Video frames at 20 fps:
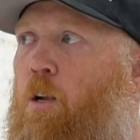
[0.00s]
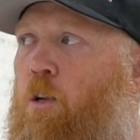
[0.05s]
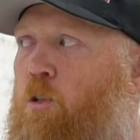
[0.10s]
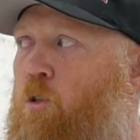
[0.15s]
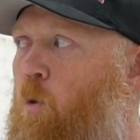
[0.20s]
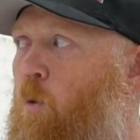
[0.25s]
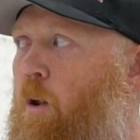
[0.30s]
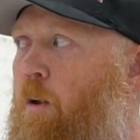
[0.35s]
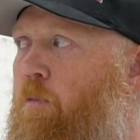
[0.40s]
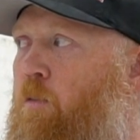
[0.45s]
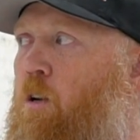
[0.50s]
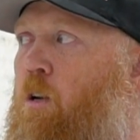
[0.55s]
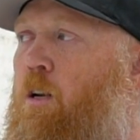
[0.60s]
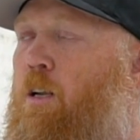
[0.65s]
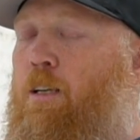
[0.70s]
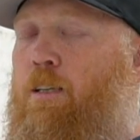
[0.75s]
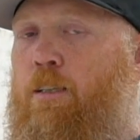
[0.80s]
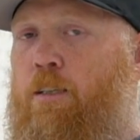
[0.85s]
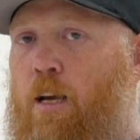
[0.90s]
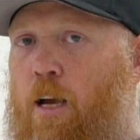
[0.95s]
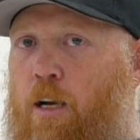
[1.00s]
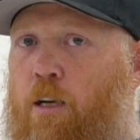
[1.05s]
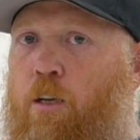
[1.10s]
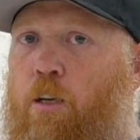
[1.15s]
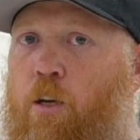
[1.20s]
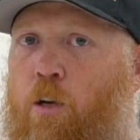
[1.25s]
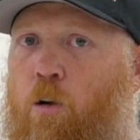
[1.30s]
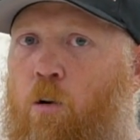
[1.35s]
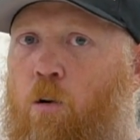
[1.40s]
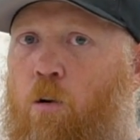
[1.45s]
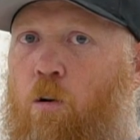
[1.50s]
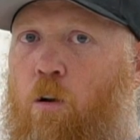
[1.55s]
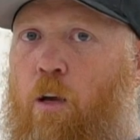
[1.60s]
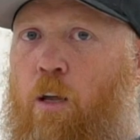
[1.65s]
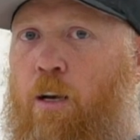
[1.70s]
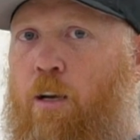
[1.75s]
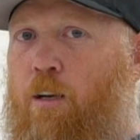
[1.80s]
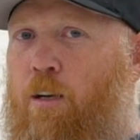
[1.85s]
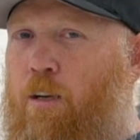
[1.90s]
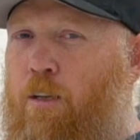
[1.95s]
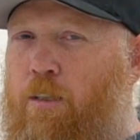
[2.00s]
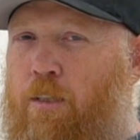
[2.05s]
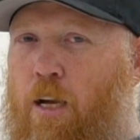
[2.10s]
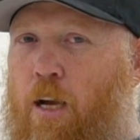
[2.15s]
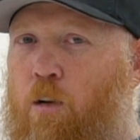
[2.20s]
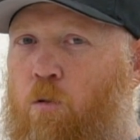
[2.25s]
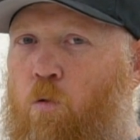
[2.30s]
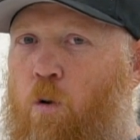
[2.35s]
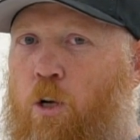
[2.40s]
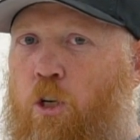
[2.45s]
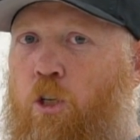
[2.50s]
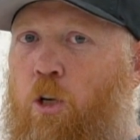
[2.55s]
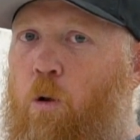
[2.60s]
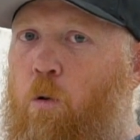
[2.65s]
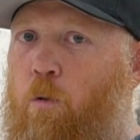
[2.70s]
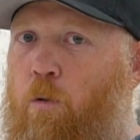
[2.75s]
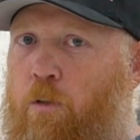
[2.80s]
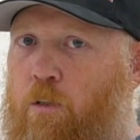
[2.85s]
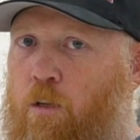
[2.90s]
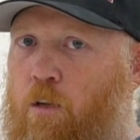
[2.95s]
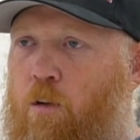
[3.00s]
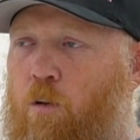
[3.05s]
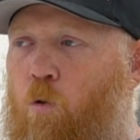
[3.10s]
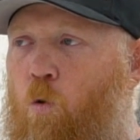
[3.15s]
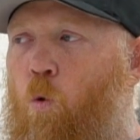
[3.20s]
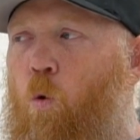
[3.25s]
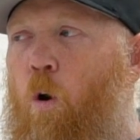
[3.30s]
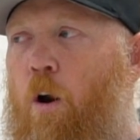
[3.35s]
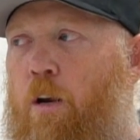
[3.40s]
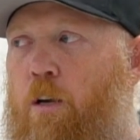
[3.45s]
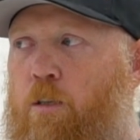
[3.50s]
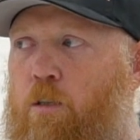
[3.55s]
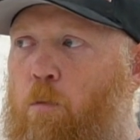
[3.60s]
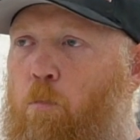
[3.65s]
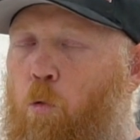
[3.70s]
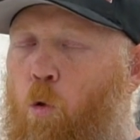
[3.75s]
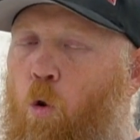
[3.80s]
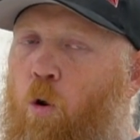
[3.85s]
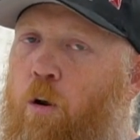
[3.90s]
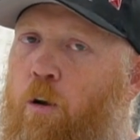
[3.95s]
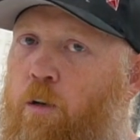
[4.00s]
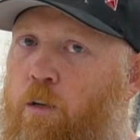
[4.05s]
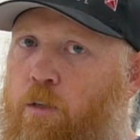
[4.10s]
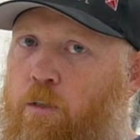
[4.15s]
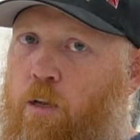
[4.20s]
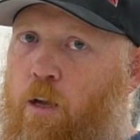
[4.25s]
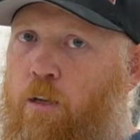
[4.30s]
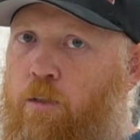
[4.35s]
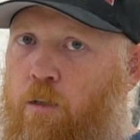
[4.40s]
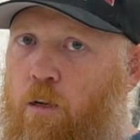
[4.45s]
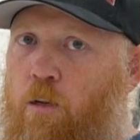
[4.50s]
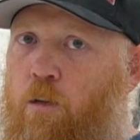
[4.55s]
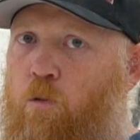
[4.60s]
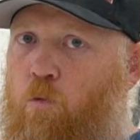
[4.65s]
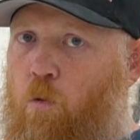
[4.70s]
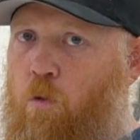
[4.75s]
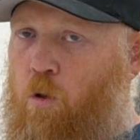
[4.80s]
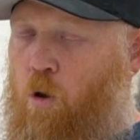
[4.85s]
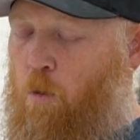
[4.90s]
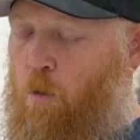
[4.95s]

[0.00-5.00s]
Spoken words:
so having an exact cure and an exact ratio isn't quite as important as it is with our